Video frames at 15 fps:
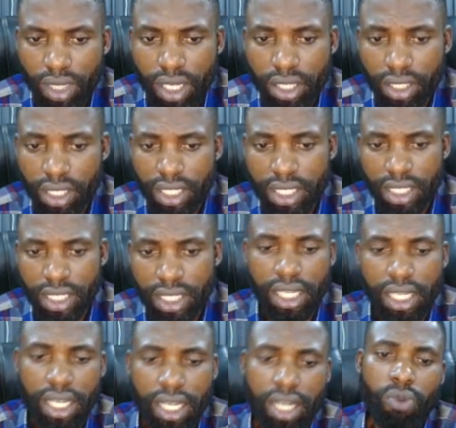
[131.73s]
You understand?
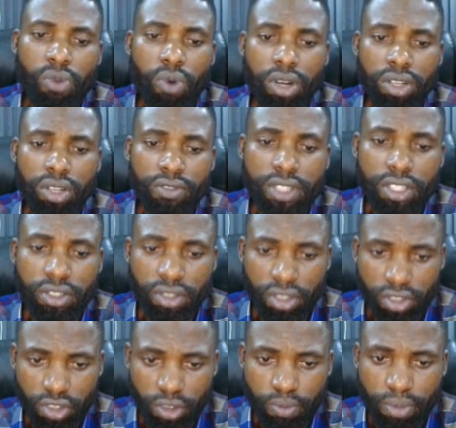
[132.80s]
One of the
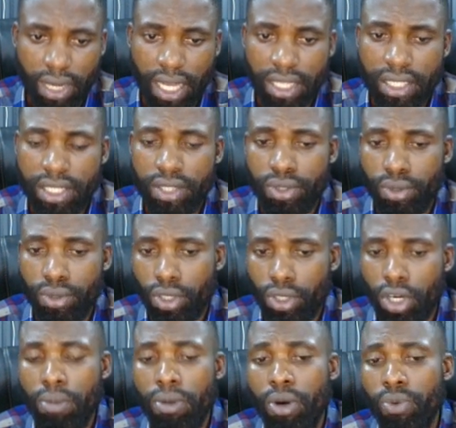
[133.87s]
structured plan is to
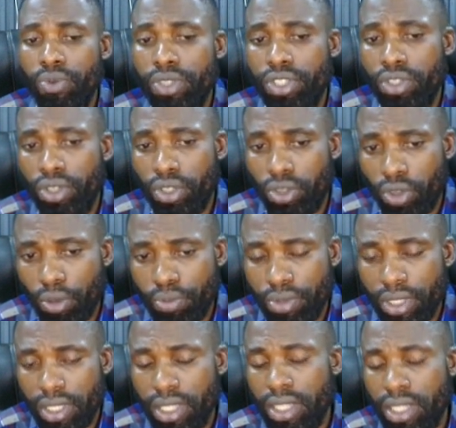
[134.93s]
come up with your
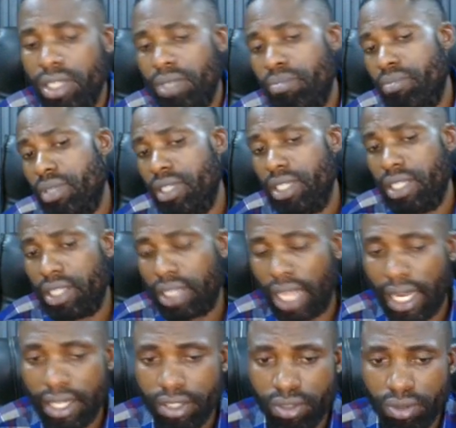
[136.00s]
topic, being the
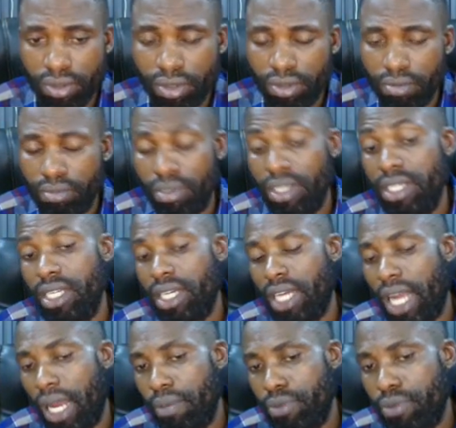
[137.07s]
title, being the
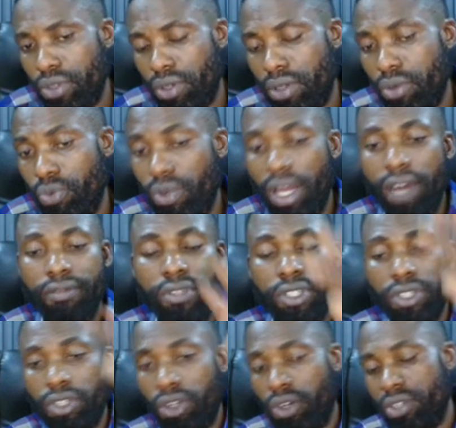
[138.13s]
caption. We have
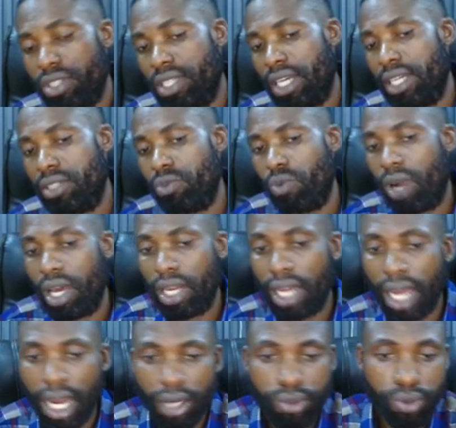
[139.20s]
discussed that one,
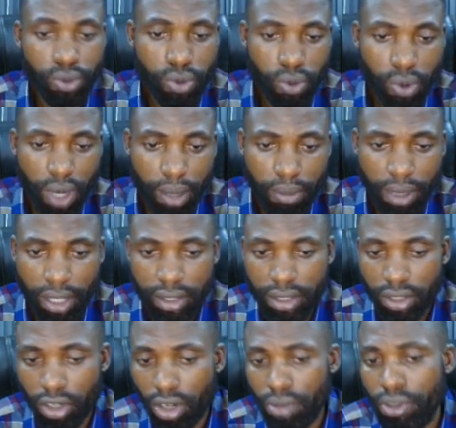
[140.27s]
how you go about
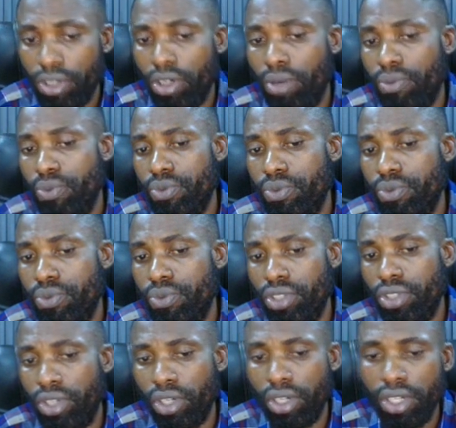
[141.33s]
coming up with
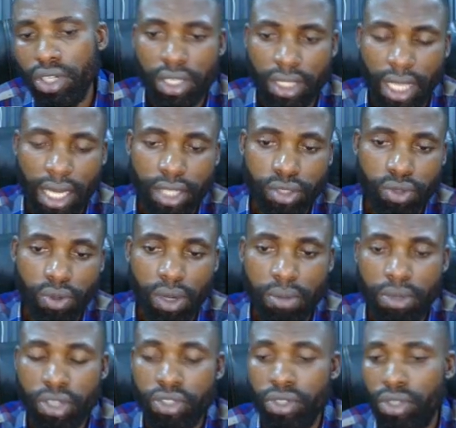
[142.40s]
your title, and
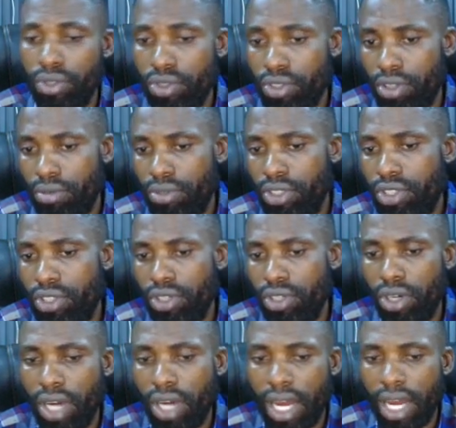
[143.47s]
make sure you submit
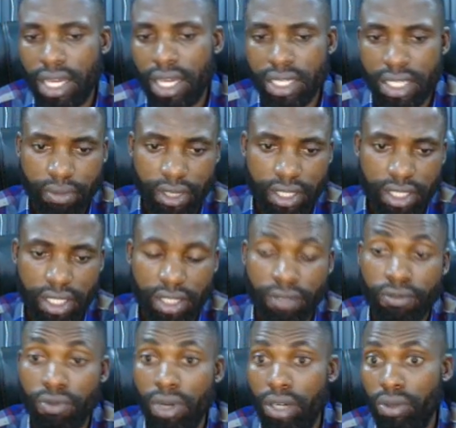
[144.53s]
your assignment if
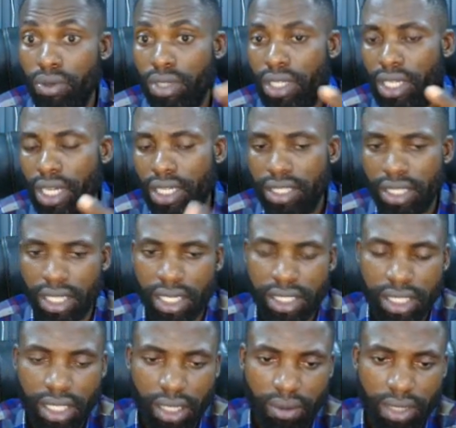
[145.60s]
you are looking at
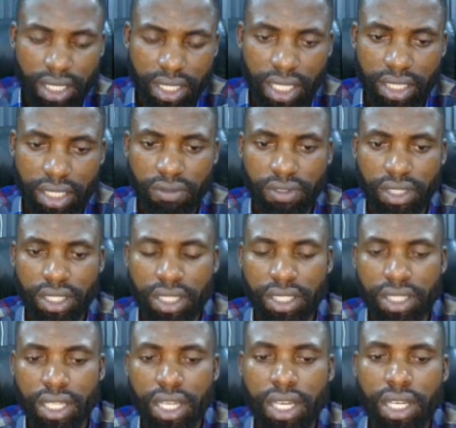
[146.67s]
getting our
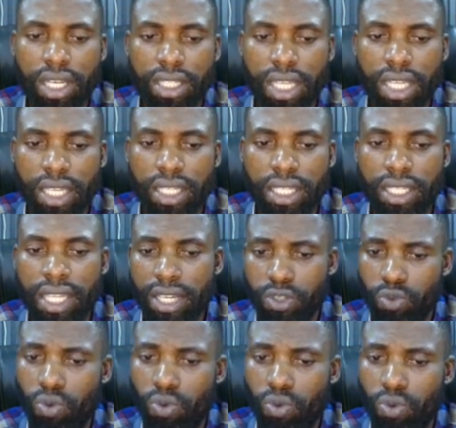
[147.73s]
certificate. Then the
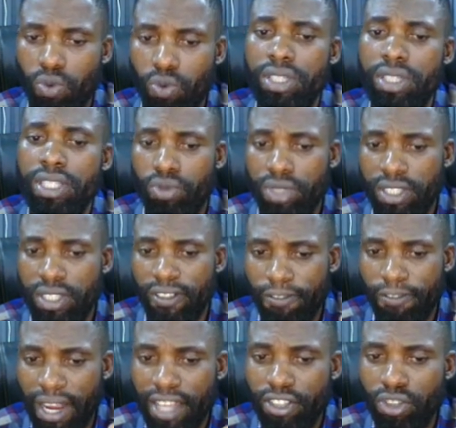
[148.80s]
next one is to
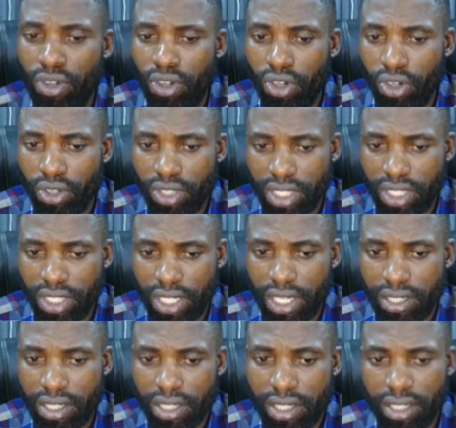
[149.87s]
define your
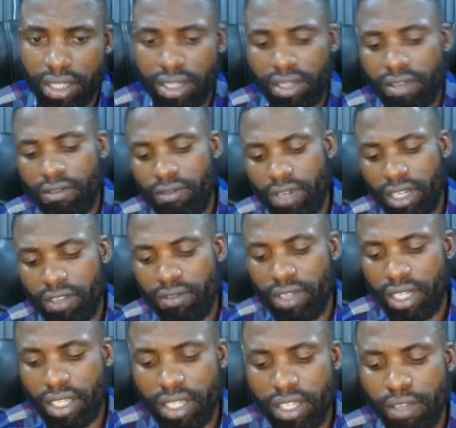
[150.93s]
audience. Very,
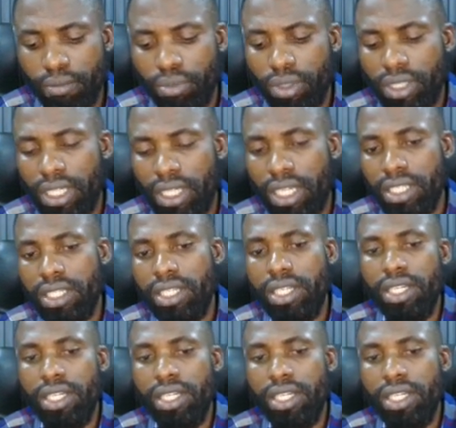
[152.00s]
very important.